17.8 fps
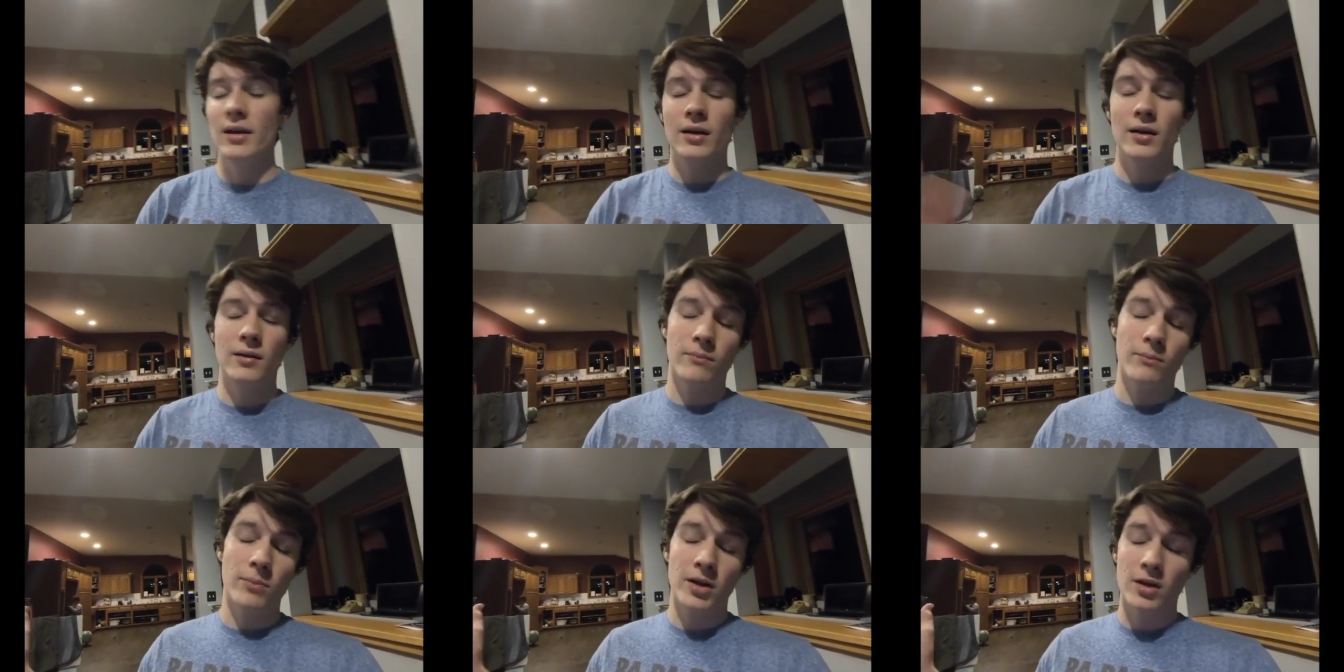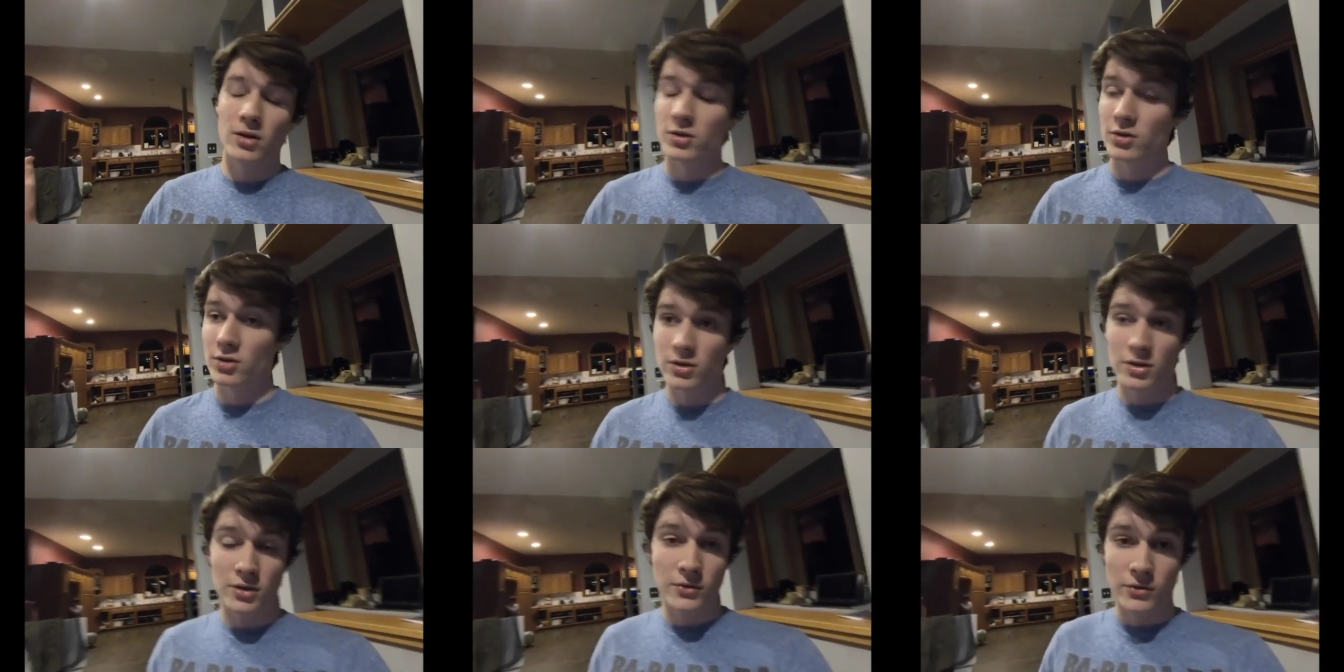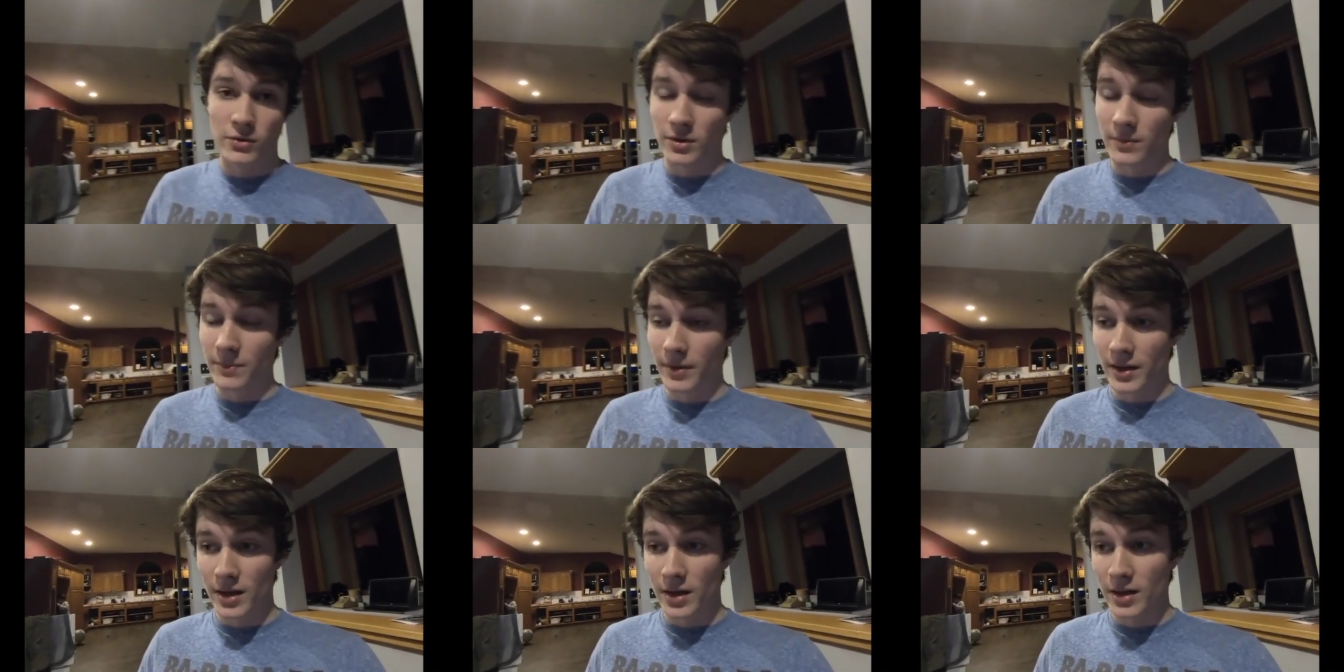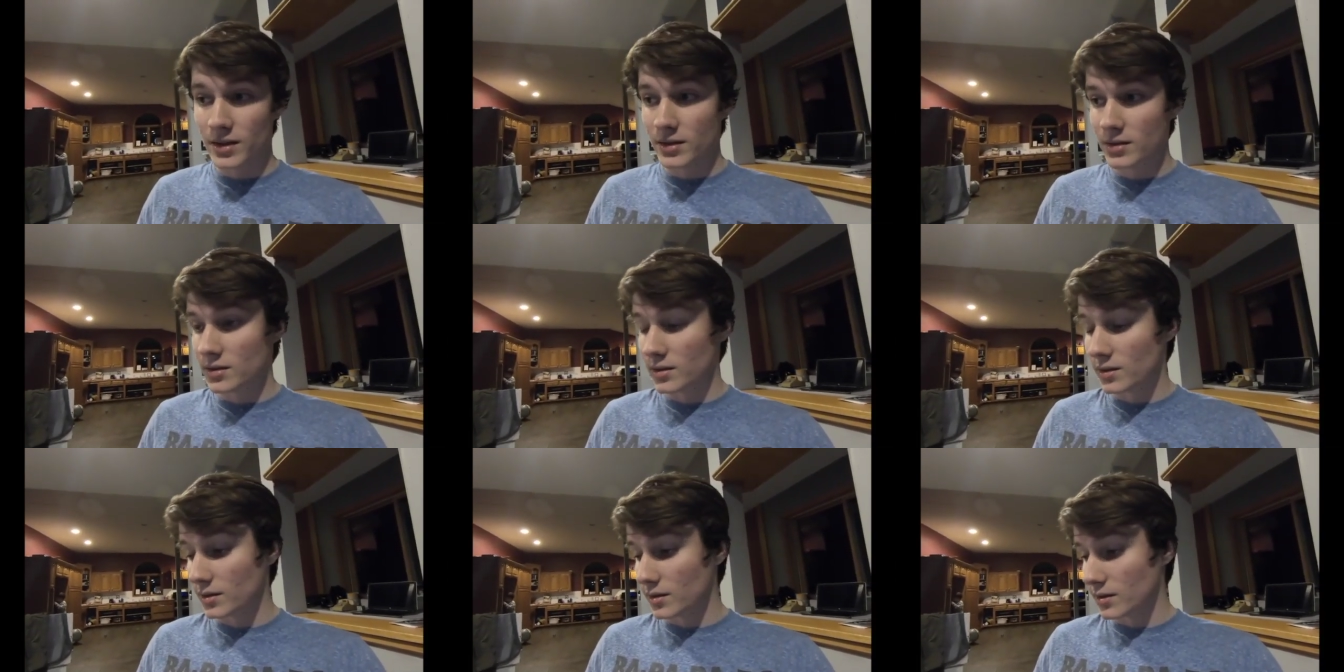him pictures for the past,
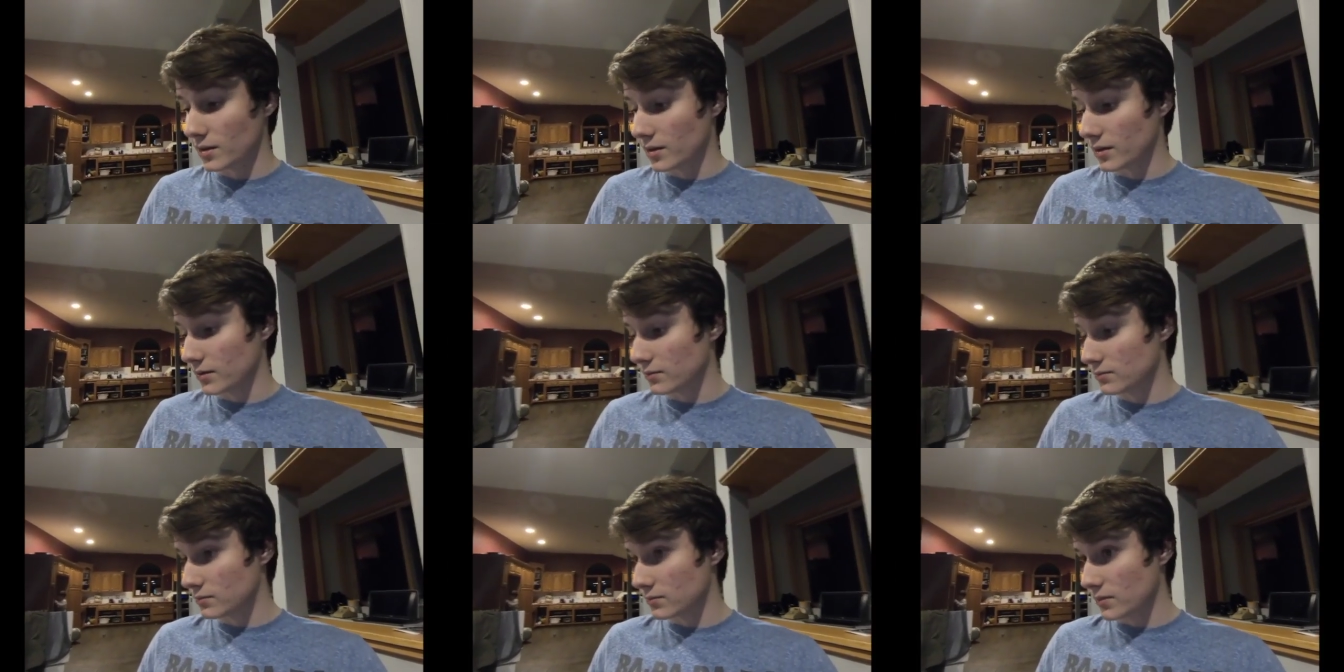um,